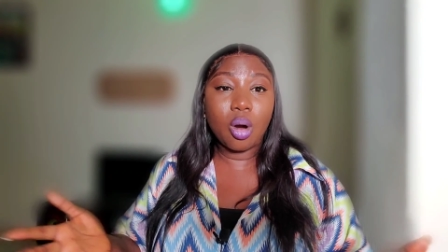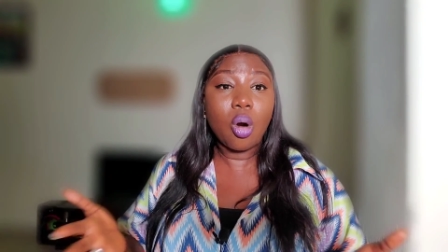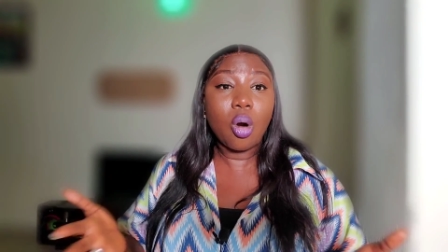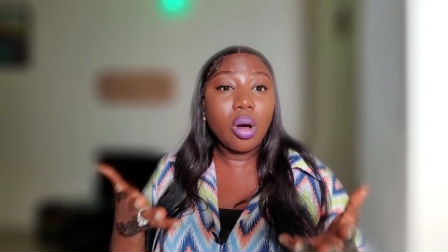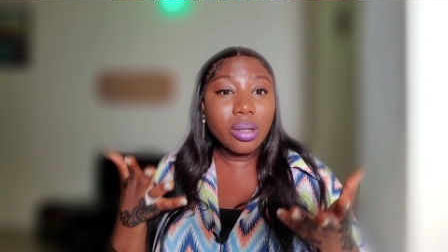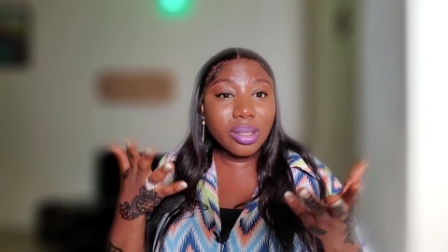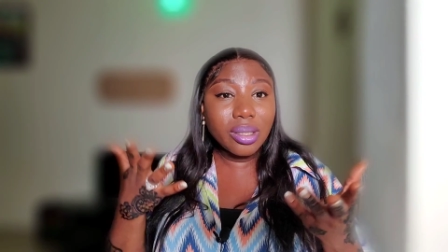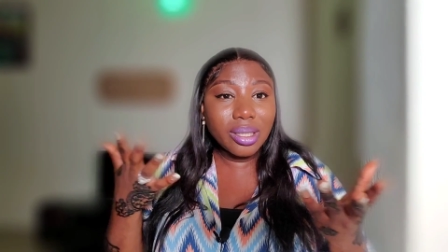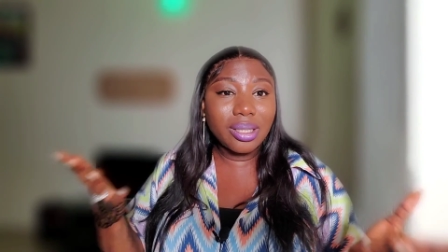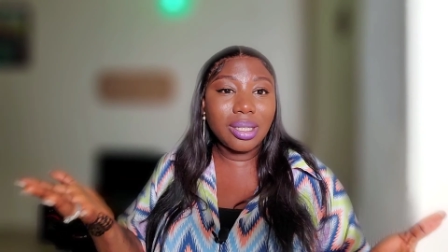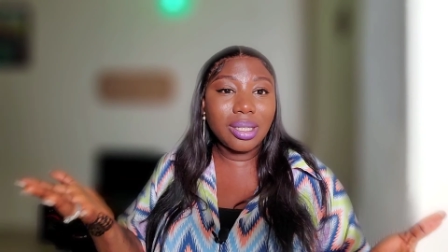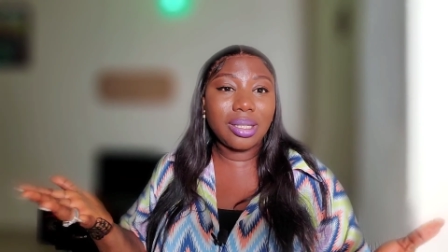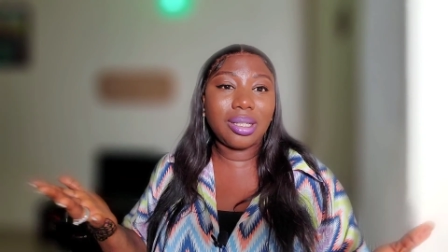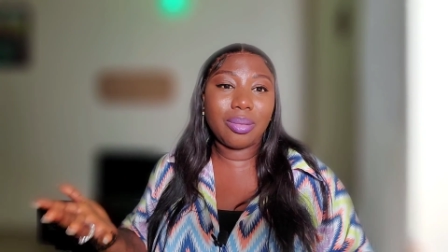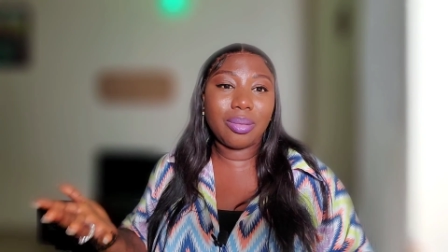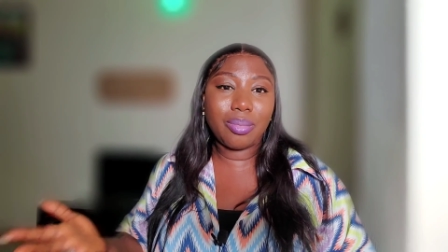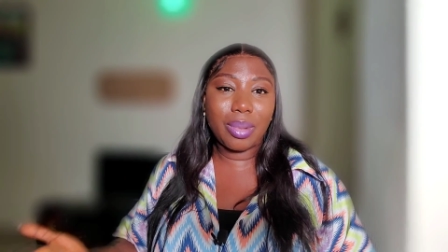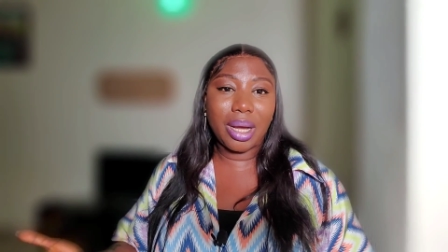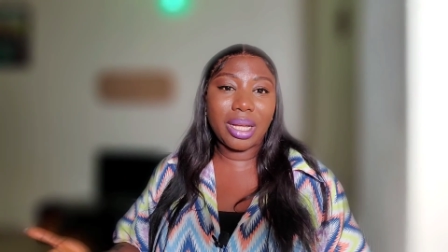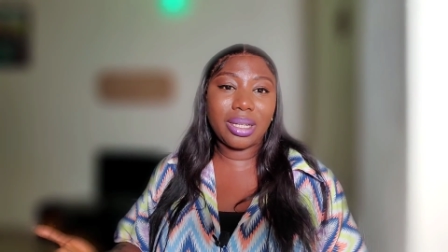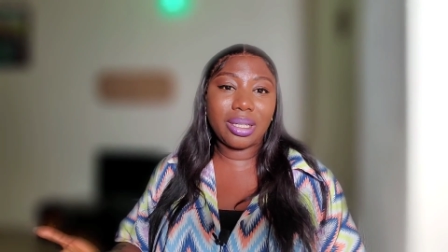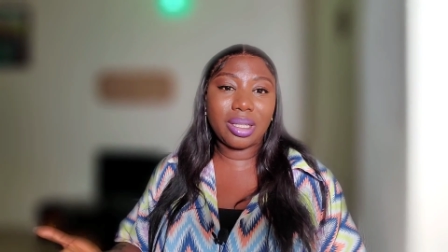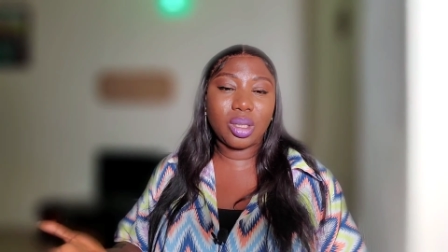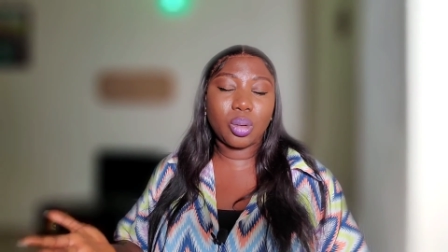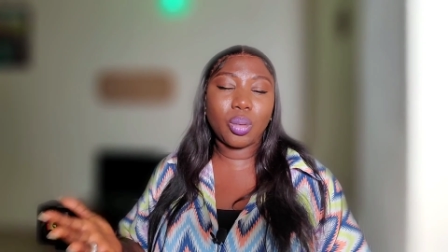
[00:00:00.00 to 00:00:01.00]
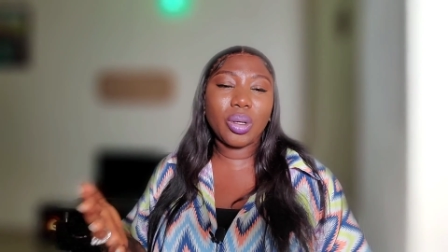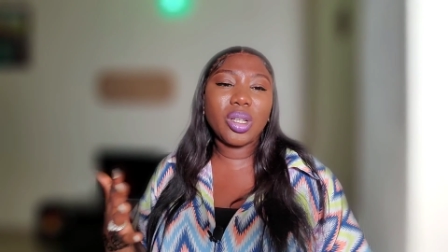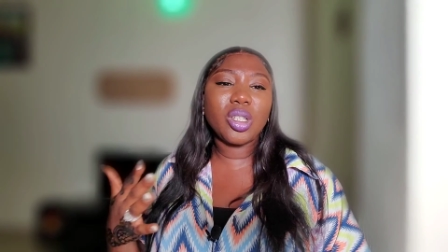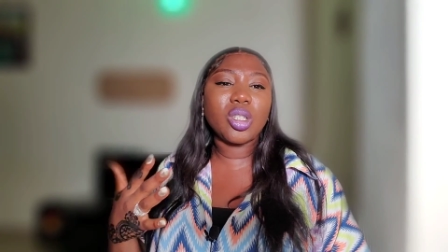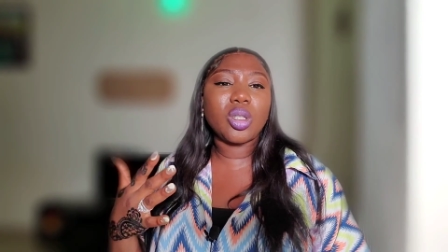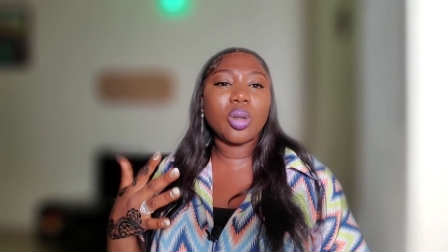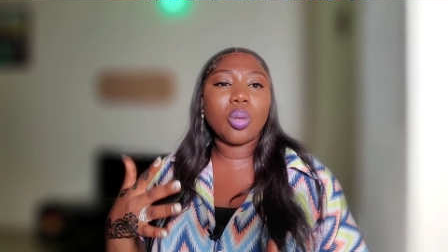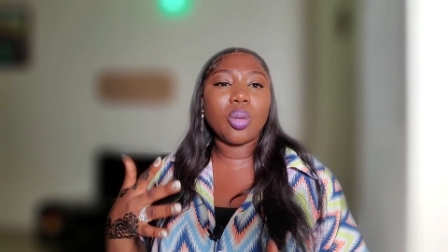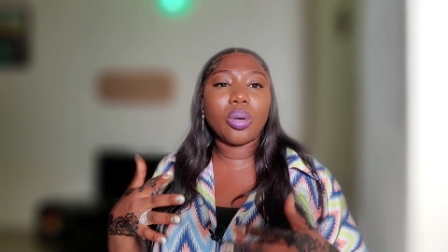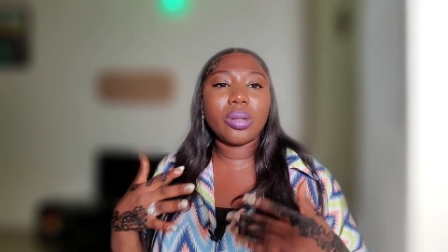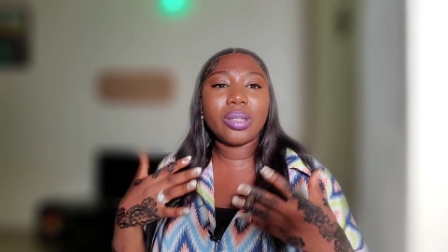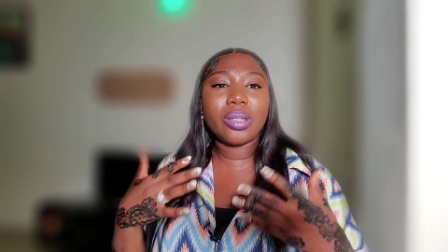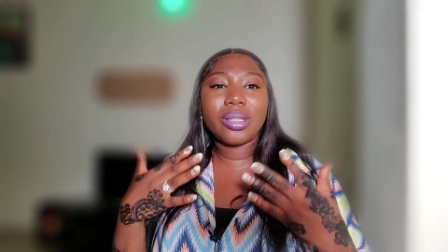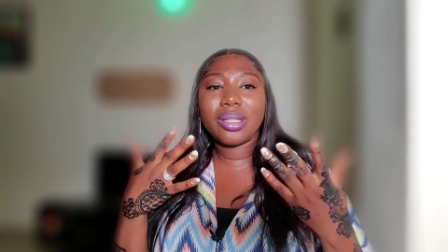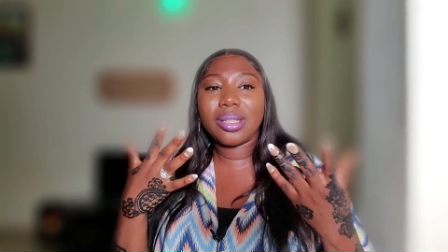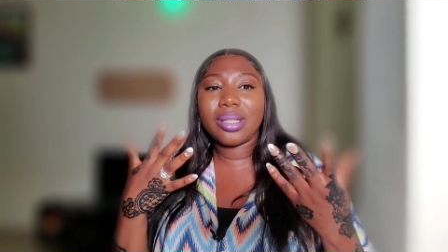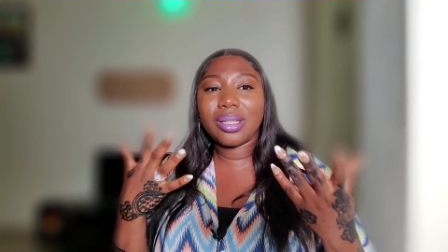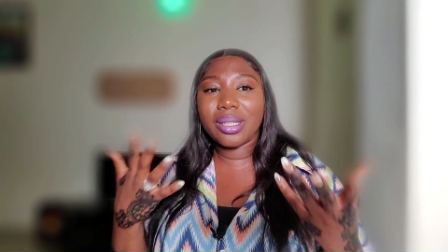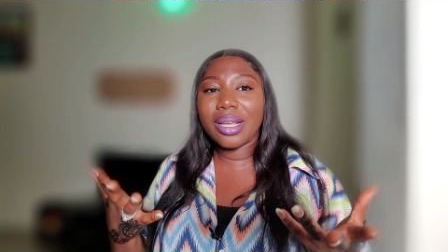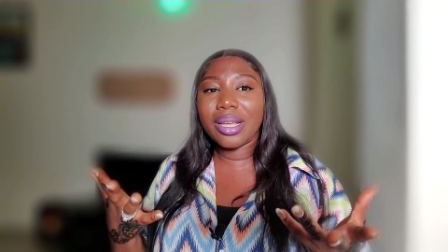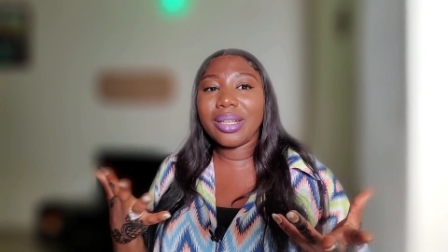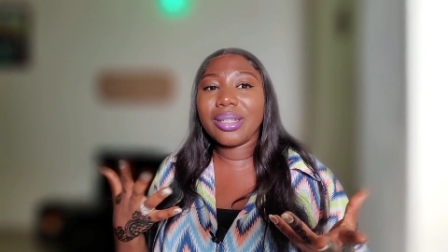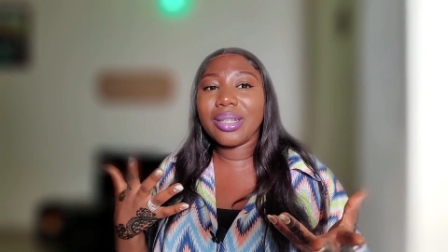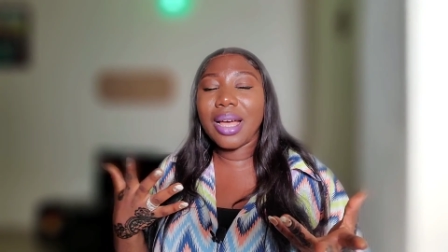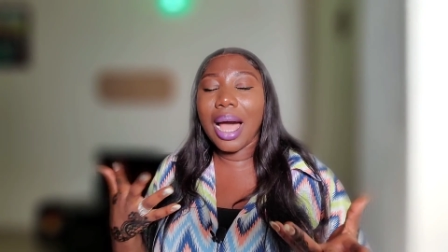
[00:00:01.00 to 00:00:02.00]
Courtesy demand it when someone
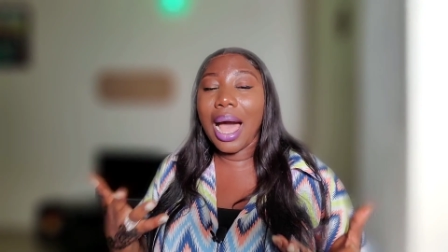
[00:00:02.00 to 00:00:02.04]
says